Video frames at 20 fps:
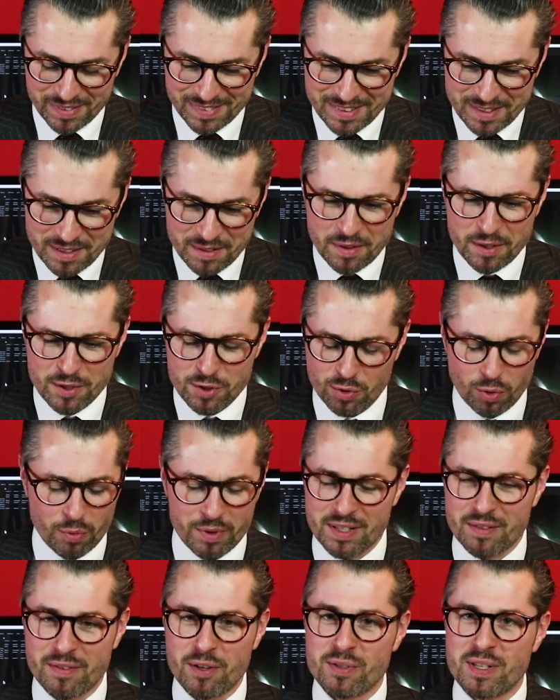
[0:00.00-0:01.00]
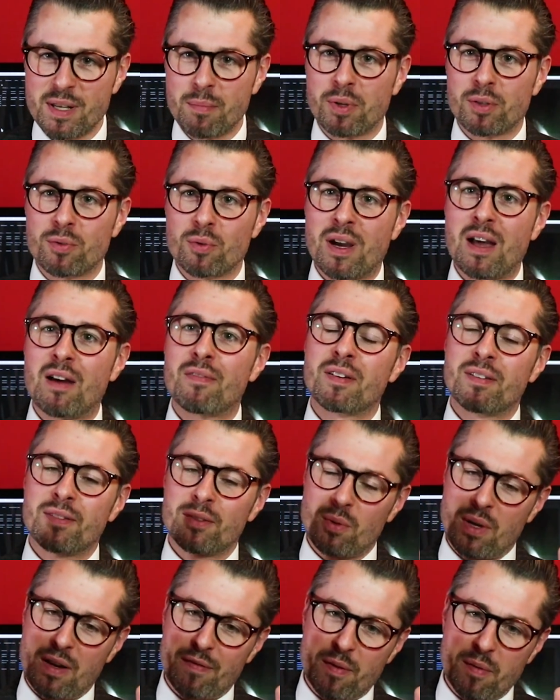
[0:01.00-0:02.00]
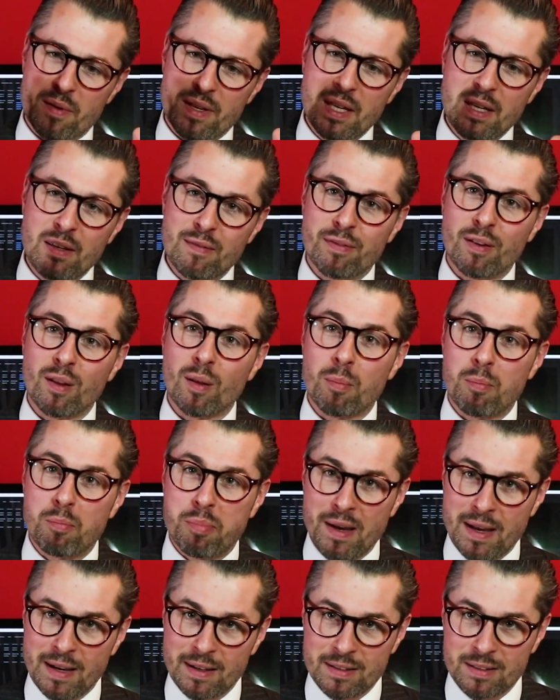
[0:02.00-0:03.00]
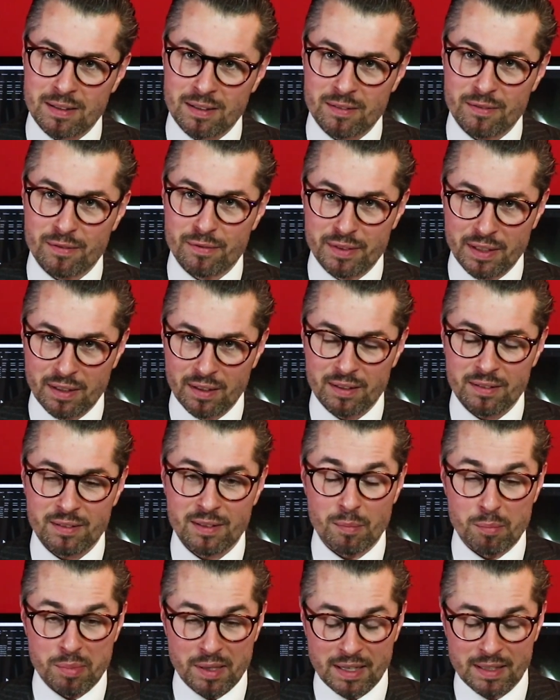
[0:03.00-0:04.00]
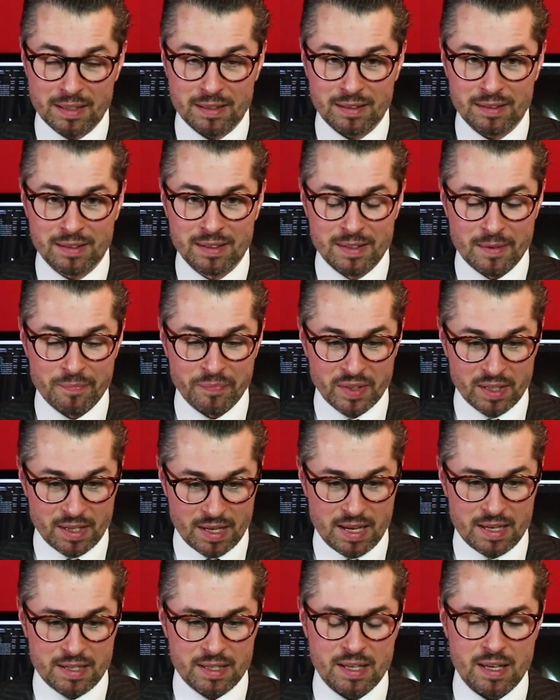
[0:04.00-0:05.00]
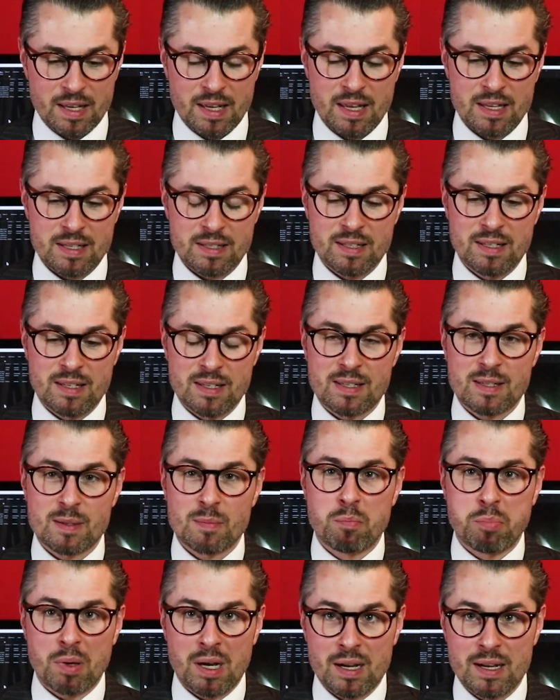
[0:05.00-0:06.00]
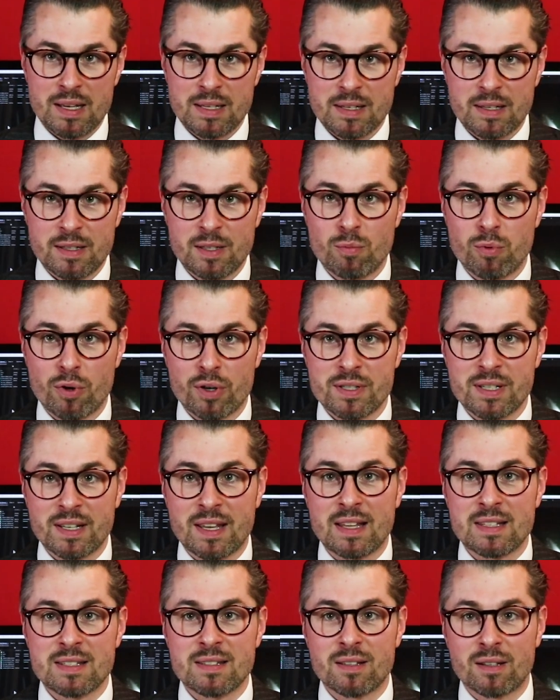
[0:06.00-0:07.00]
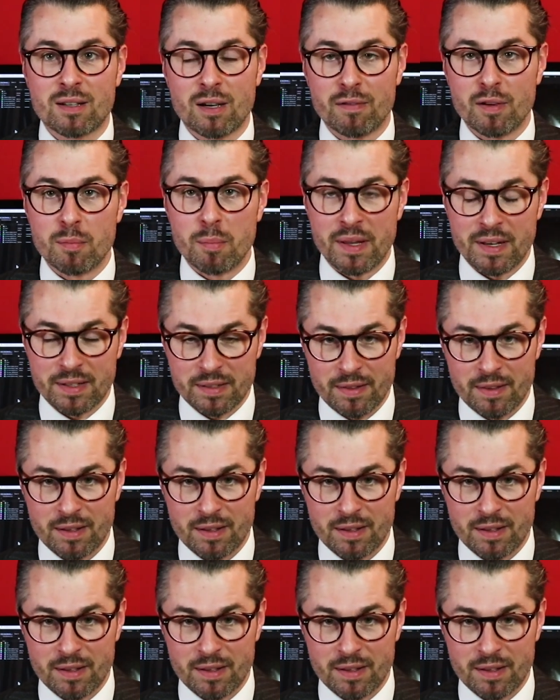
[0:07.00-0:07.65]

The story is very simple. You have an evil villain, a banker, and he has his spies, and he works against the government.